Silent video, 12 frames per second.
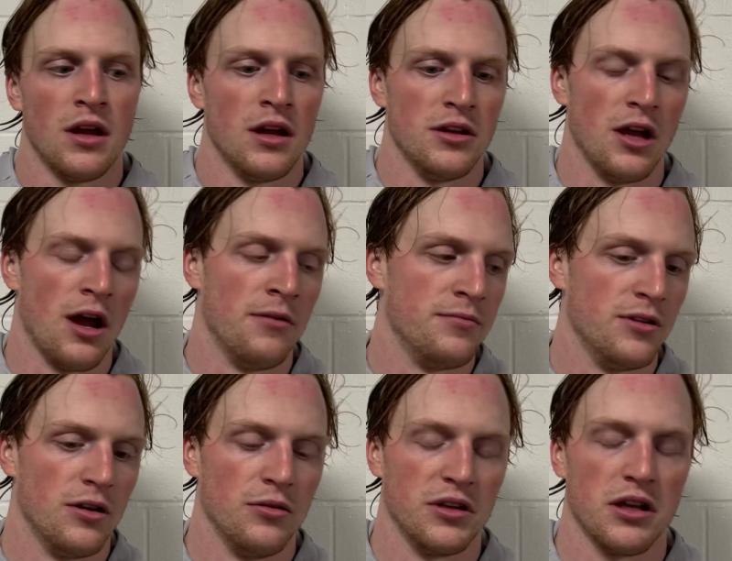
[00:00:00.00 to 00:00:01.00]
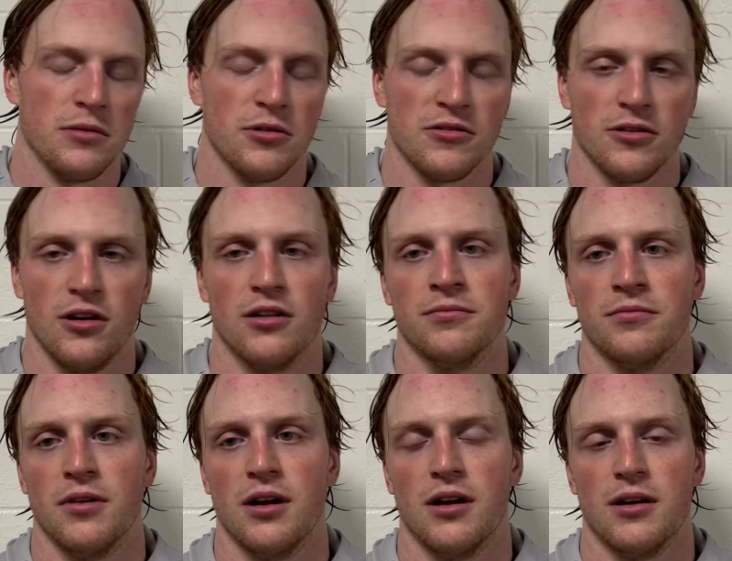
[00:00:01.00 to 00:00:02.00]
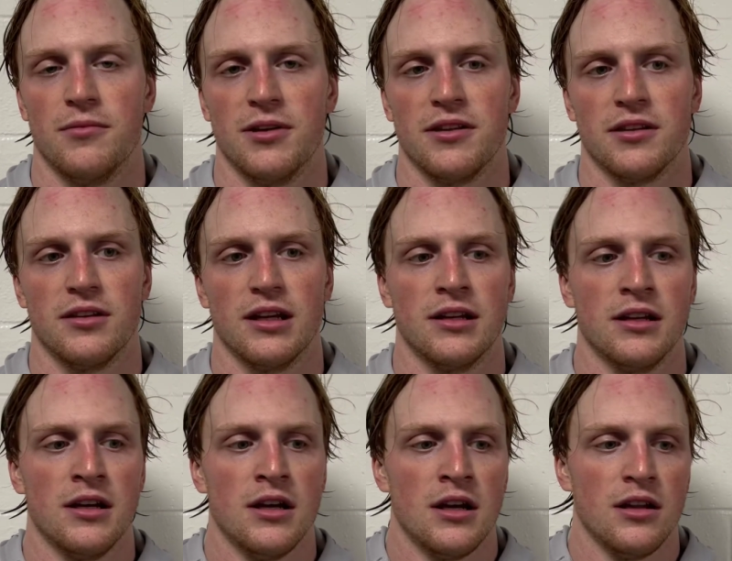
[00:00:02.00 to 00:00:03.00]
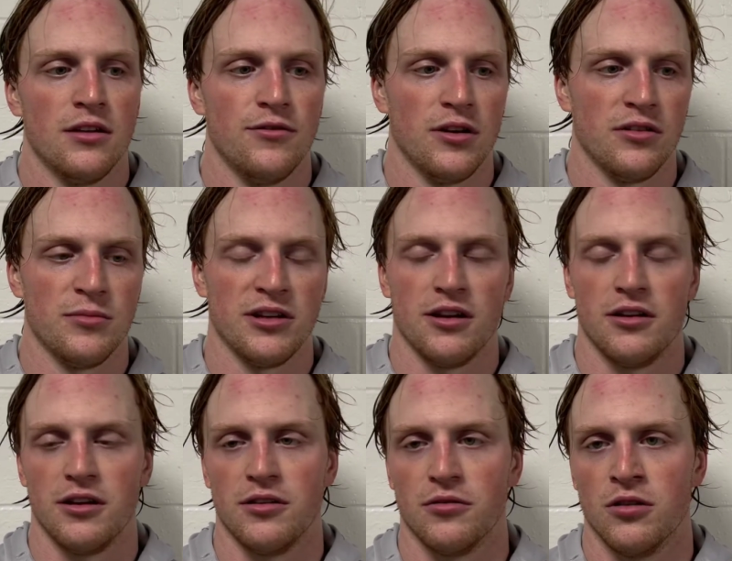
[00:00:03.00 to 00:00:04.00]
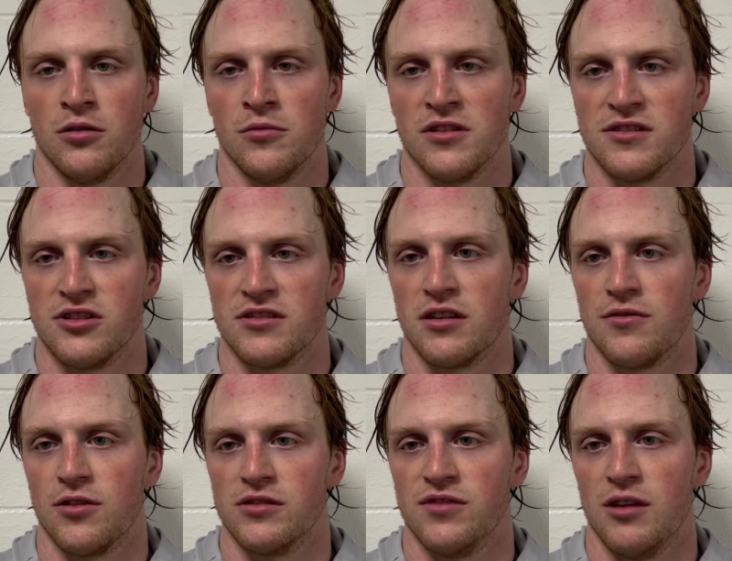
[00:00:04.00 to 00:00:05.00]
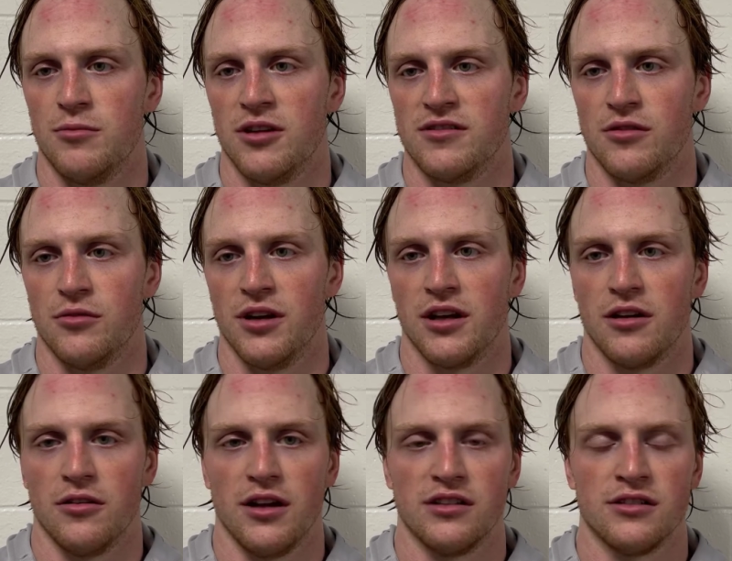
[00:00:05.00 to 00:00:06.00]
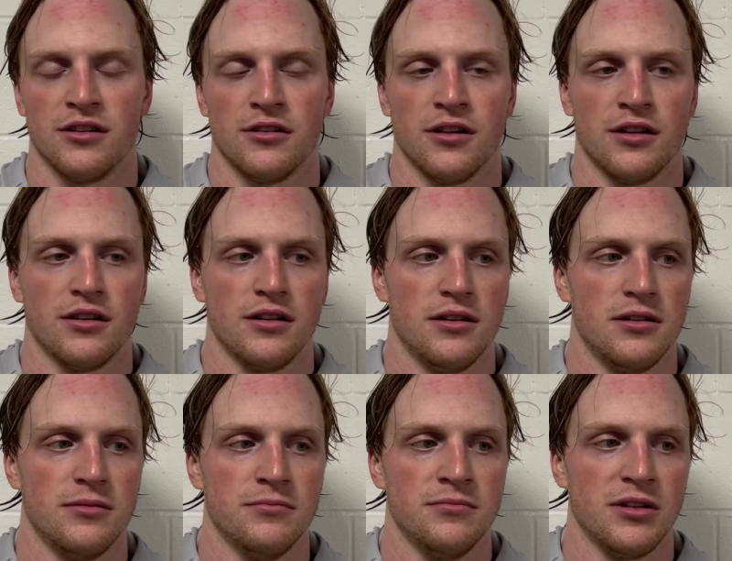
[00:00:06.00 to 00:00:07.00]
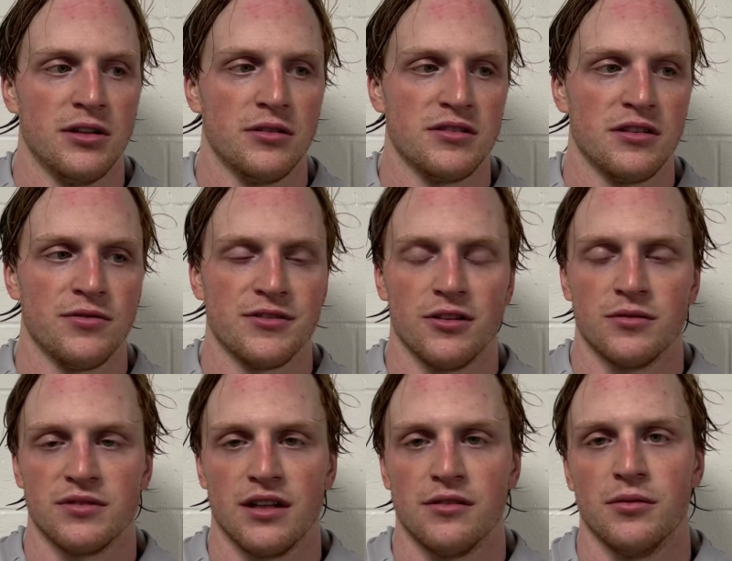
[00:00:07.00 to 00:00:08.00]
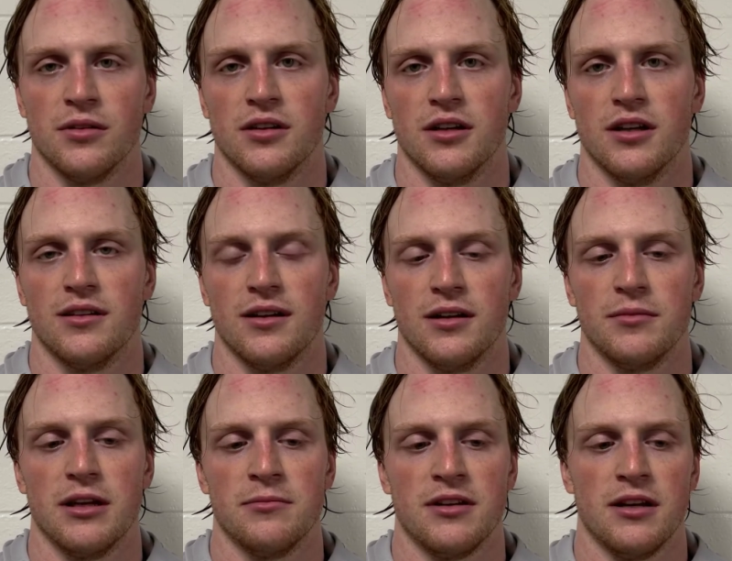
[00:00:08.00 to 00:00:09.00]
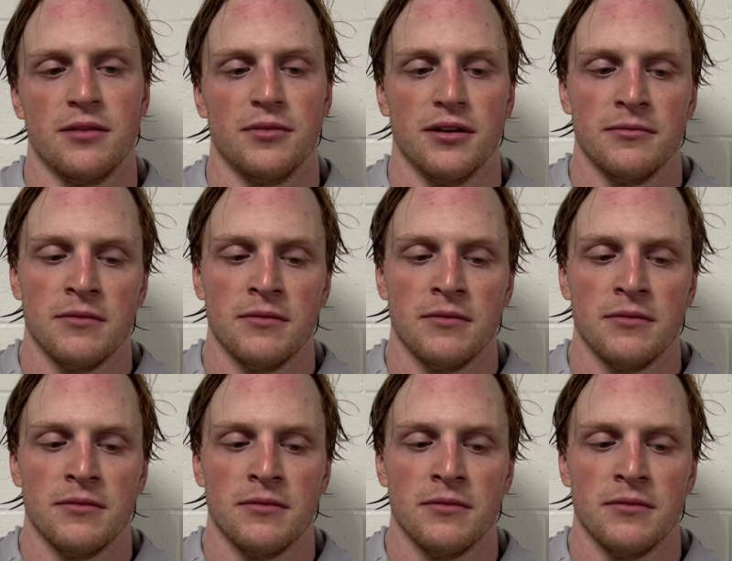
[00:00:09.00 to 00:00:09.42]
Yeah, you know, we came out strong. Um, I think they the fellas' mentality in the room was just to get the first five minutes out of the way, get our legs under it. Um, you know, it's a different circumstance with the 10 a.m. game today, but